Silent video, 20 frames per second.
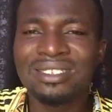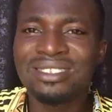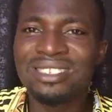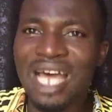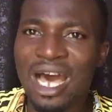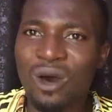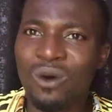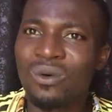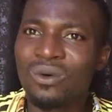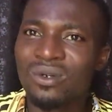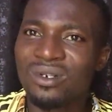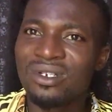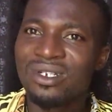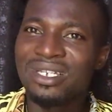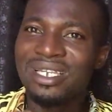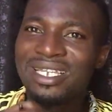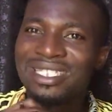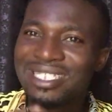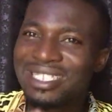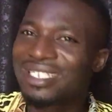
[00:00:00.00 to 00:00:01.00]
Now,
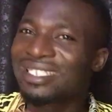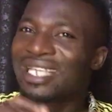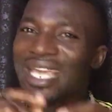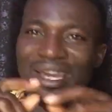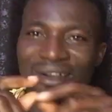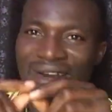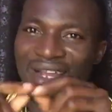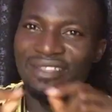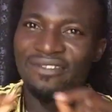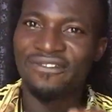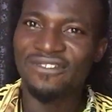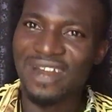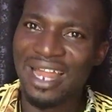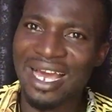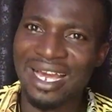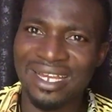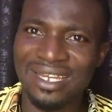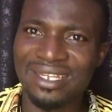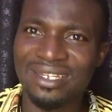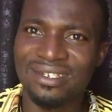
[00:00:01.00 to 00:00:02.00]
it is a red
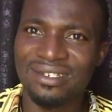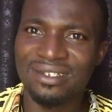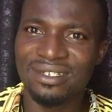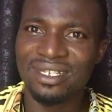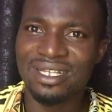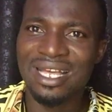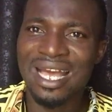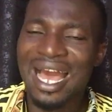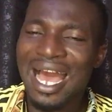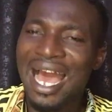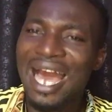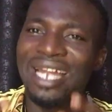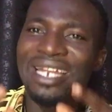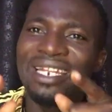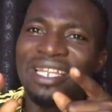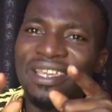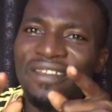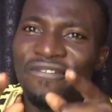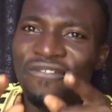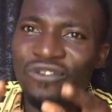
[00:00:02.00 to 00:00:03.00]
flag. And
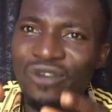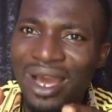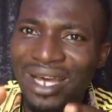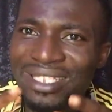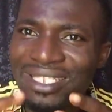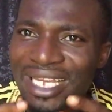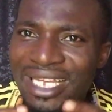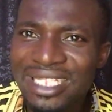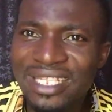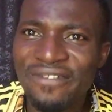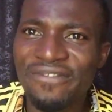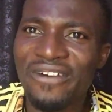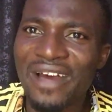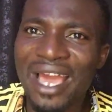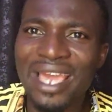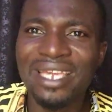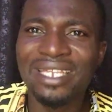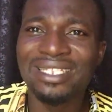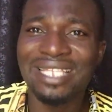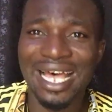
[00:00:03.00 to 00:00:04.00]
if you
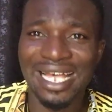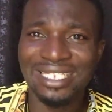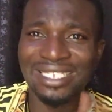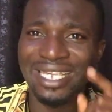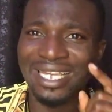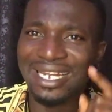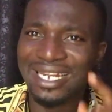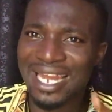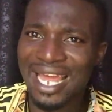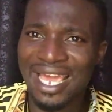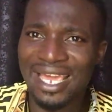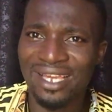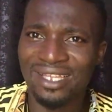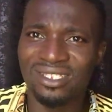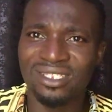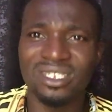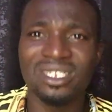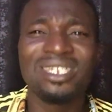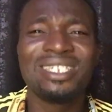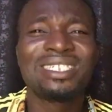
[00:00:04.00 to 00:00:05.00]
identify it as a client,
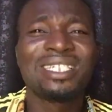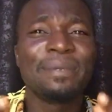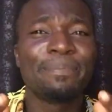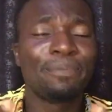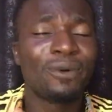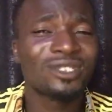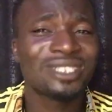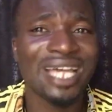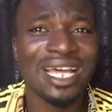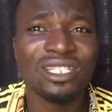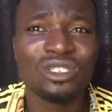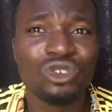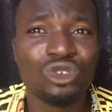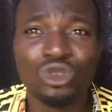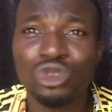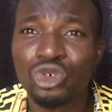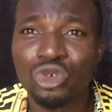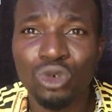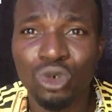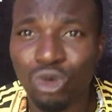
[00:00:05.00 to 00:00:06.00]
it's important you
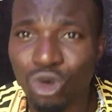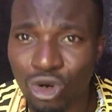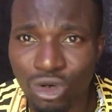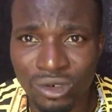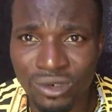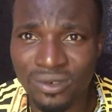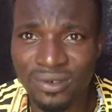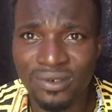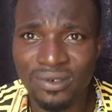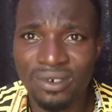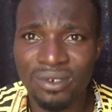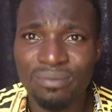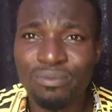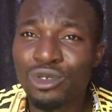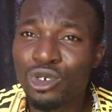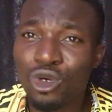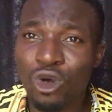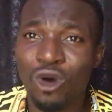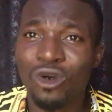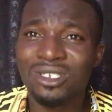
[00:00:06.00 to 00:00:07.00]
should run,
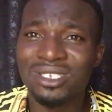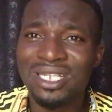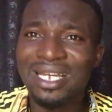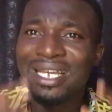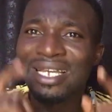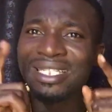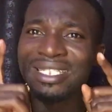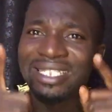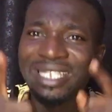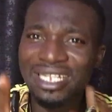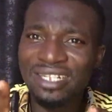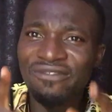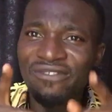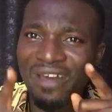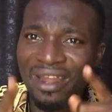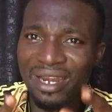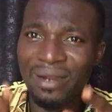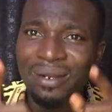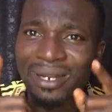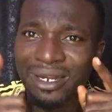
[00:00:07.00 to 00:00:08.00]
because this
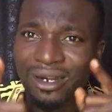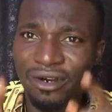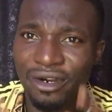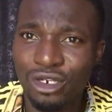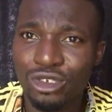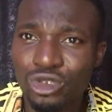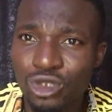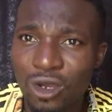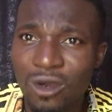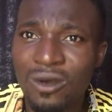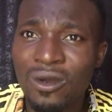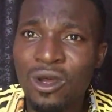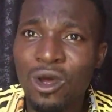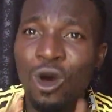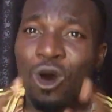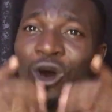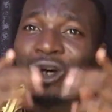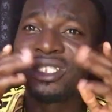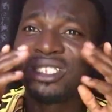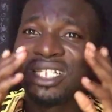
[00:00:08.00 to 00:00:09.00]
very realtor
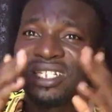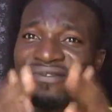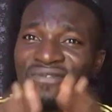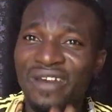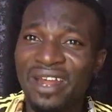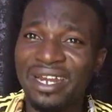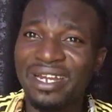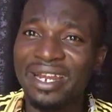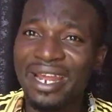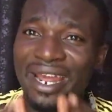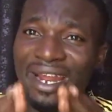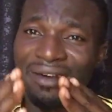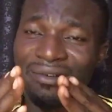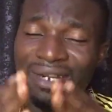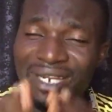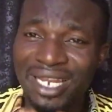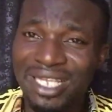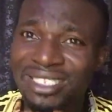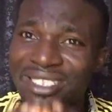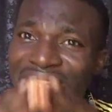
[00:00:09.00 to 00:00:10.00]
or this very
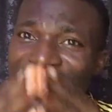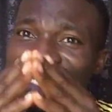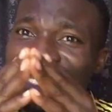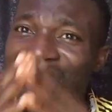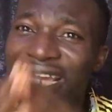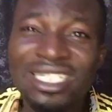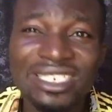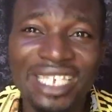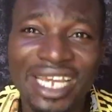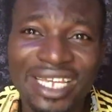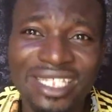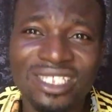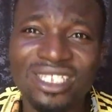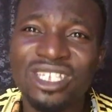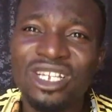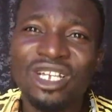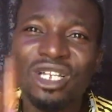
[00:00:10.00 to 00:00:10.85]
real estate agent